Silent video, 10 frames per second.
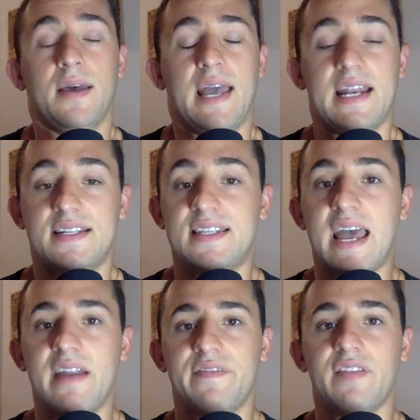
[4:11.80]
And
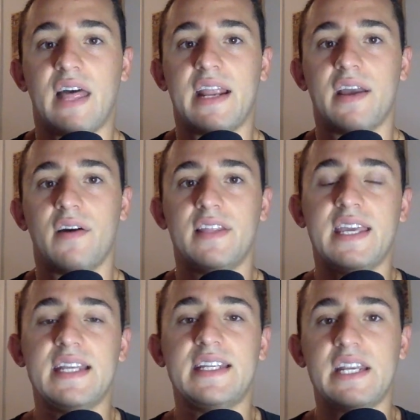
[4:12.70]
instead of letting go of the
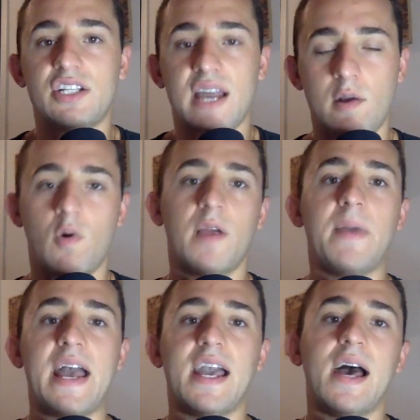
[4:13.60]
guillotine and trying to work
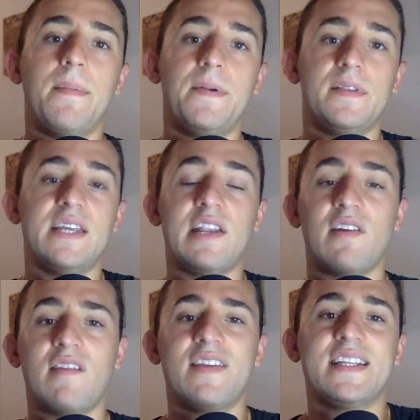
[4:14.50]
back up, Daniel
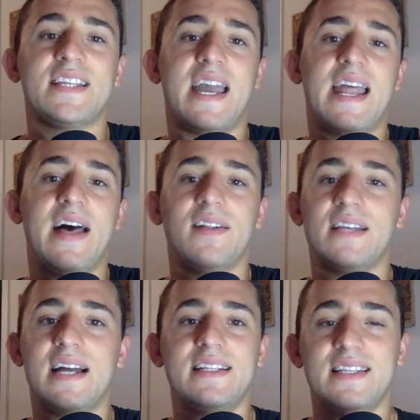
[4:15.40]
Rodriguez kind of held
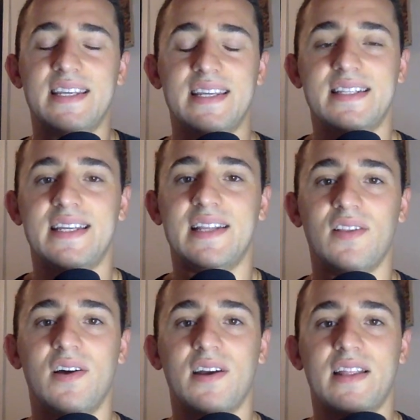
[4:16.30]
on to the guillotine
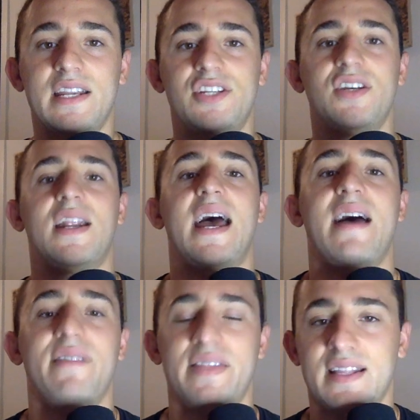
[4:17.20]
longer than he should
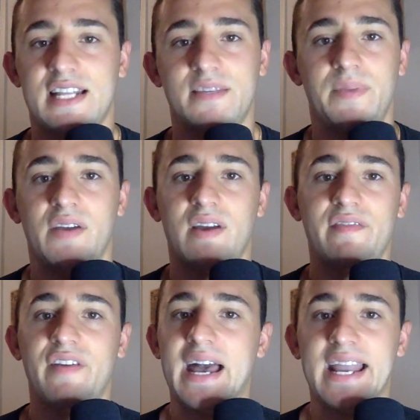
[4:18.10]
have. I think that's a big red
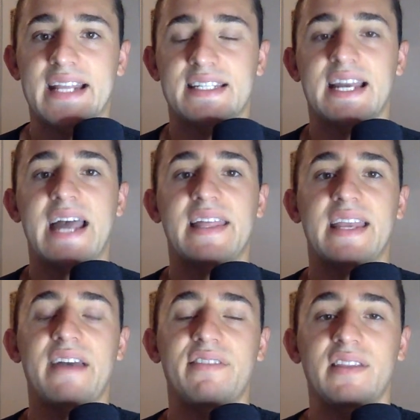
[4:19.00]
flag against a guy like
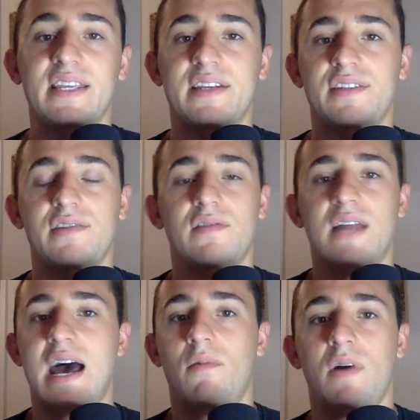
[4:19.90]
Kevin Lee because you do
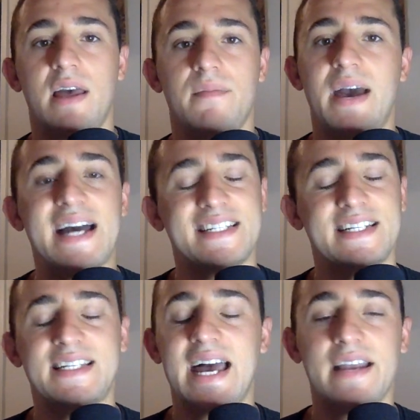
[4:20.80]
not want him passing the
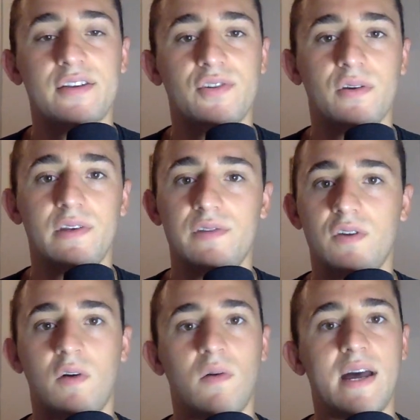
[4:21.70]
side control. You
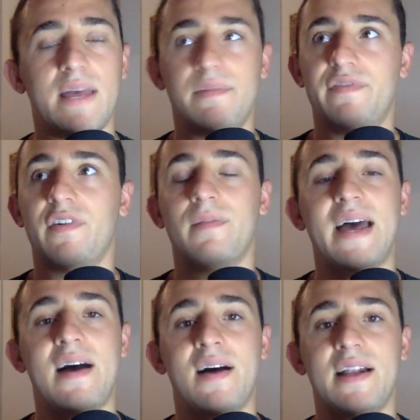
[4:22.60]
don't want him in full
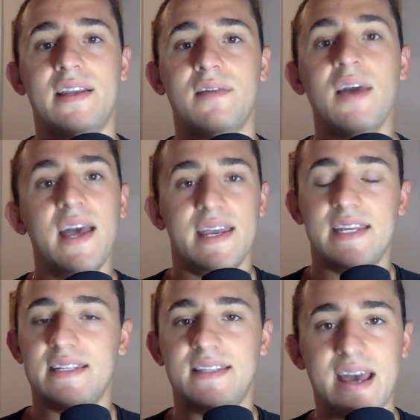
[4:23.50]
mount on you.
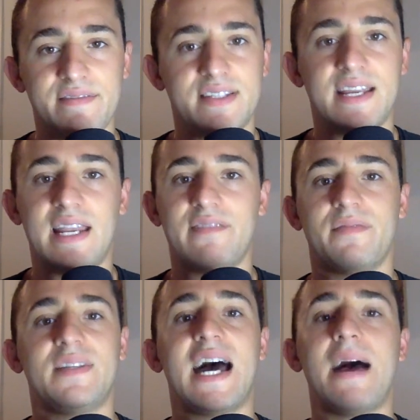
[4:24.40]
He's devastating
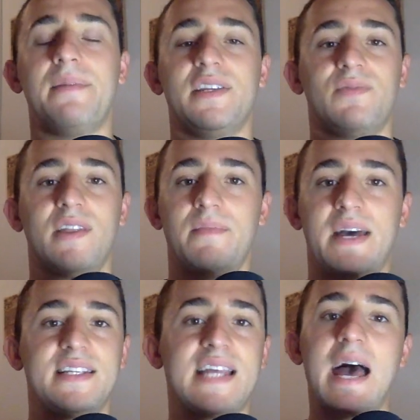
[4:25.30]
from top. He's one of the
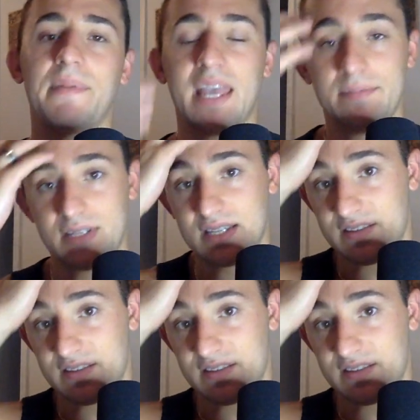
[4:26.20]
best top games in the